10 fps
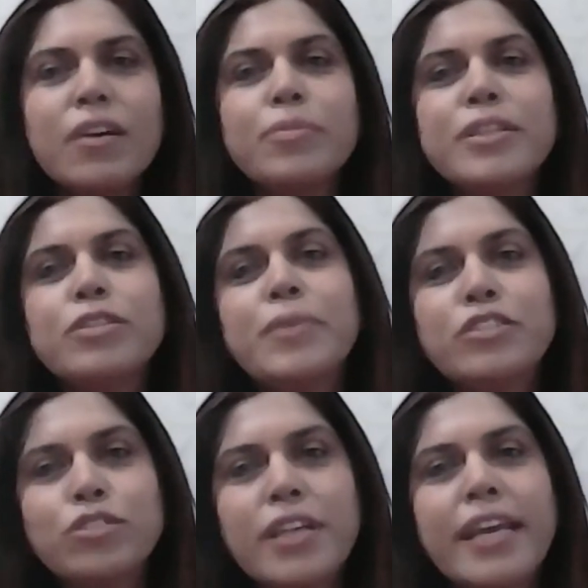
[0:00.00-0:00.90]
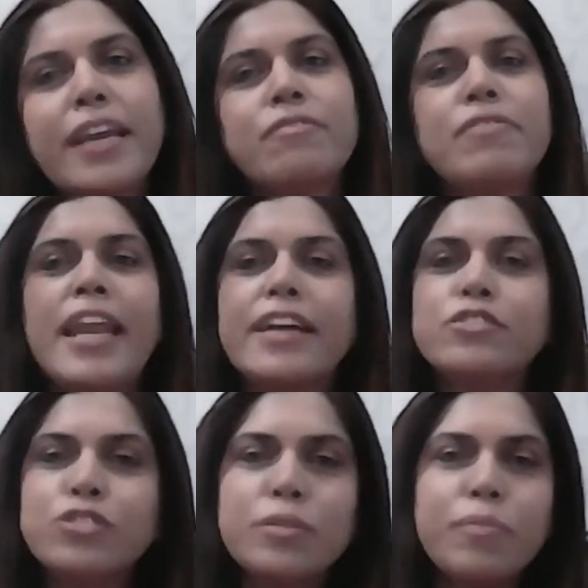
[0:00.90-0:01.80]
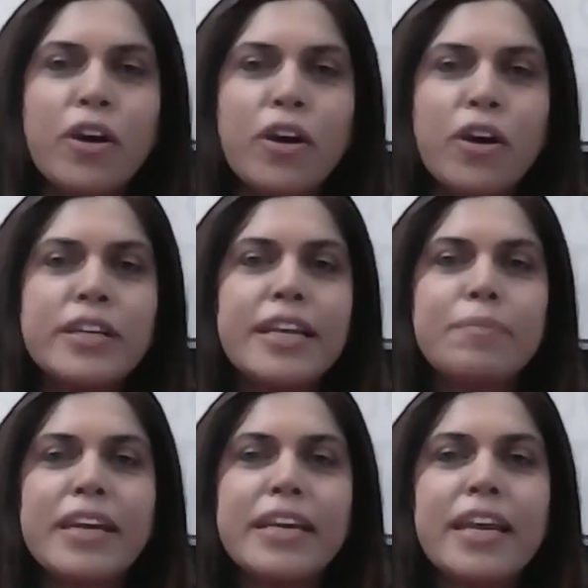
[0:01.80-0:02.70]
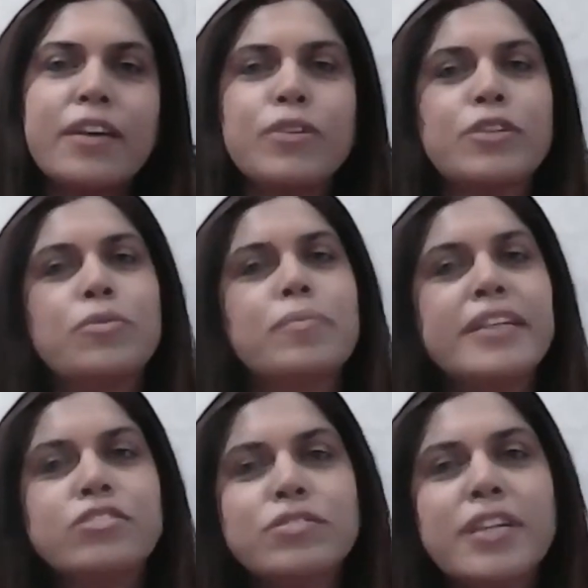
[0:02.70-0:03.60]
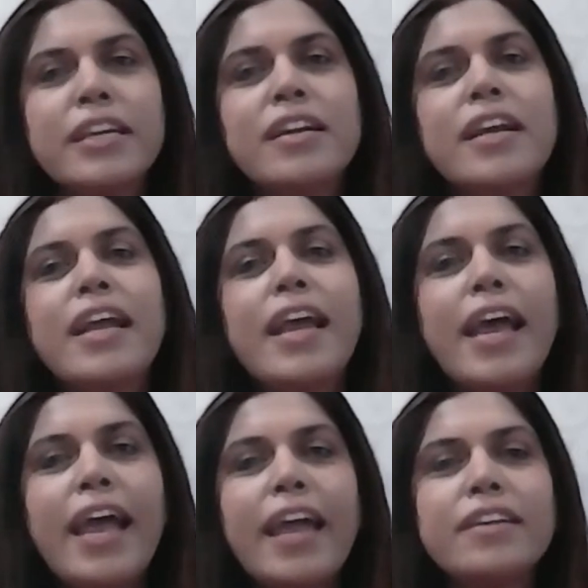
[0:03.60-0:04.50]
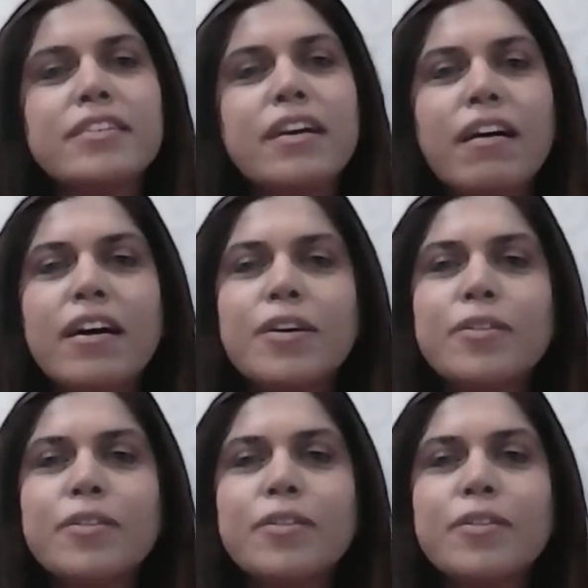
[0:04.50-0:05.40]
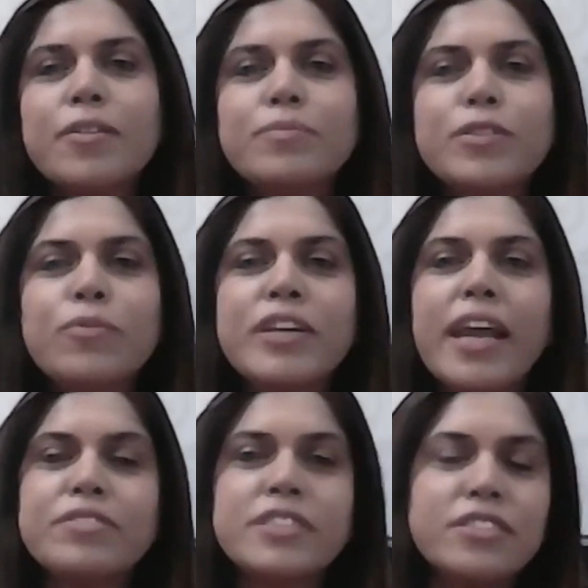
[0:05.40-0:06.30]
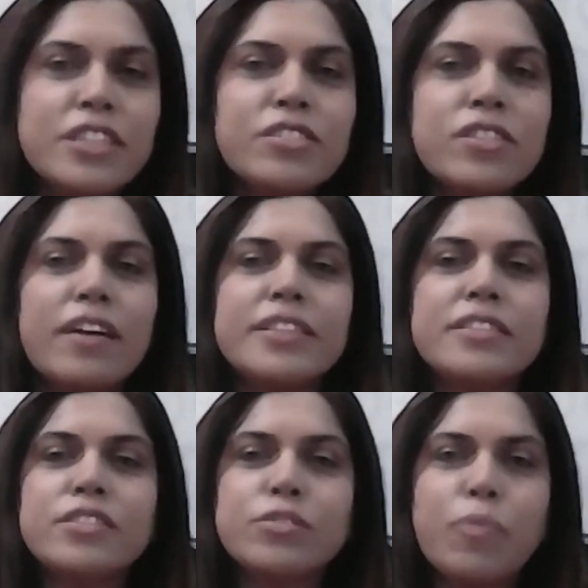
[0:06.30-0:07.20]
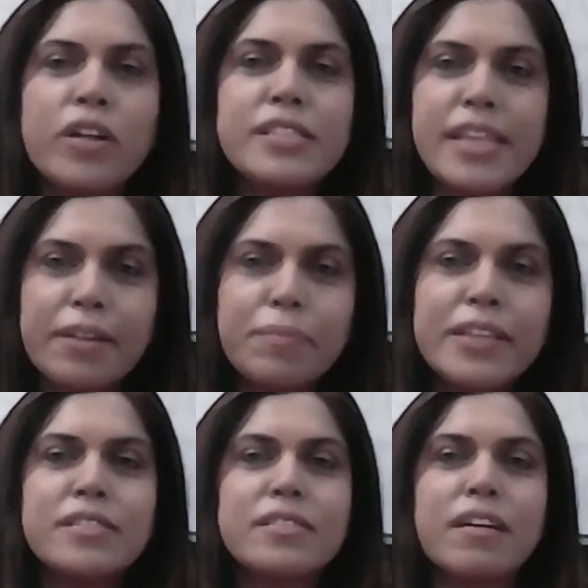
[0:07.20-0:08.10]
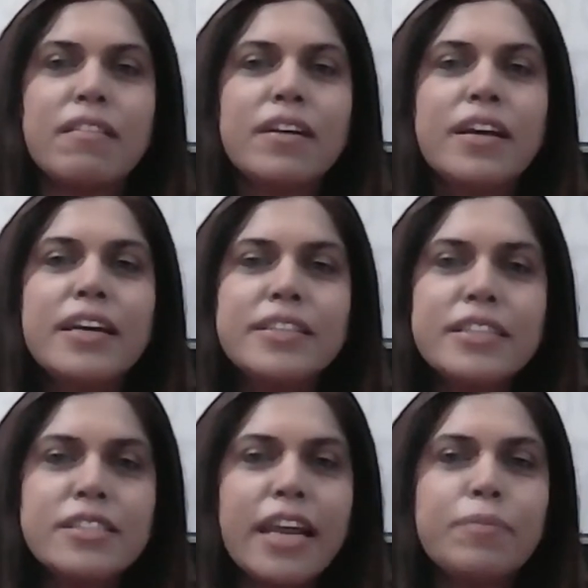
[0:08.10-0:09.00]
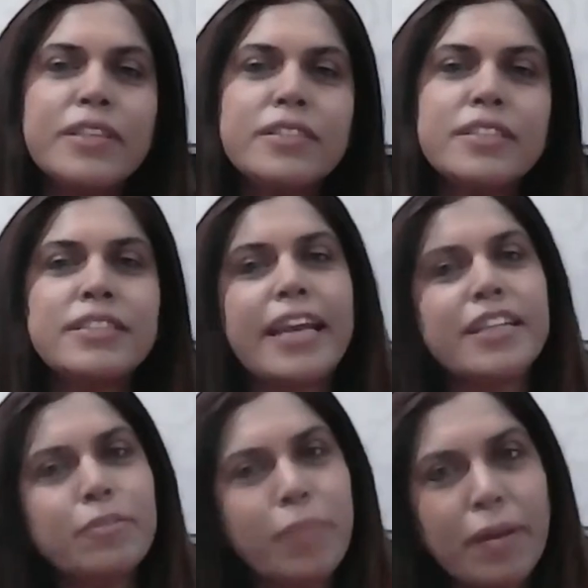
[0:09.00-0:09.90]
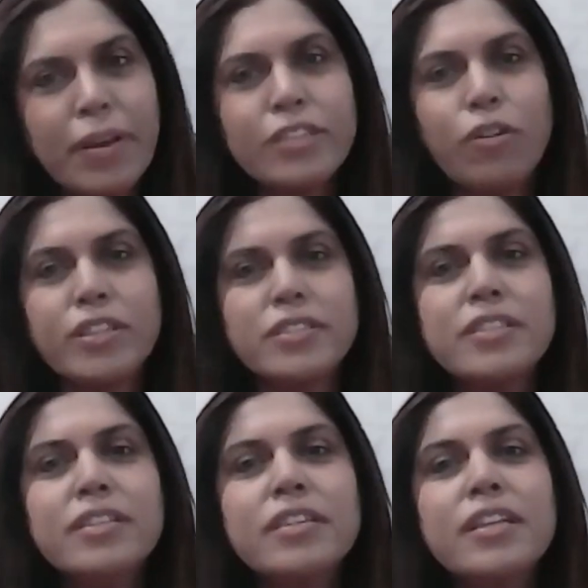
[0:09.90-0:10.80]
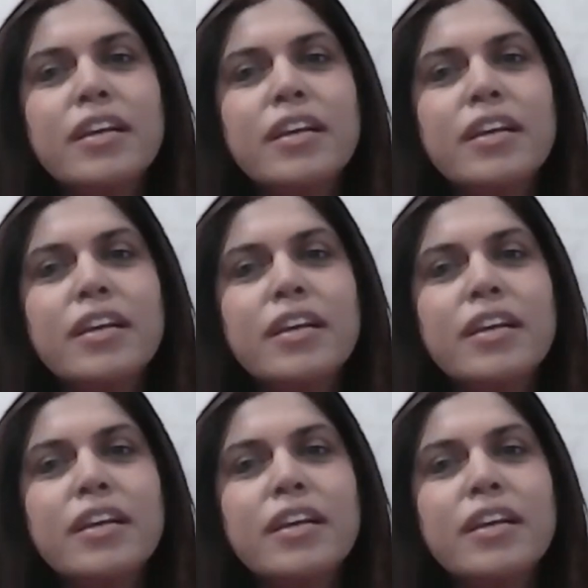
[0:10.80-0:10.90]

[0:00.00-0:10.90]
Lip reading: We do pitch deck and financial modeling making. We do mentoring. And we have just started a small segment. This segment is headed by my daughter.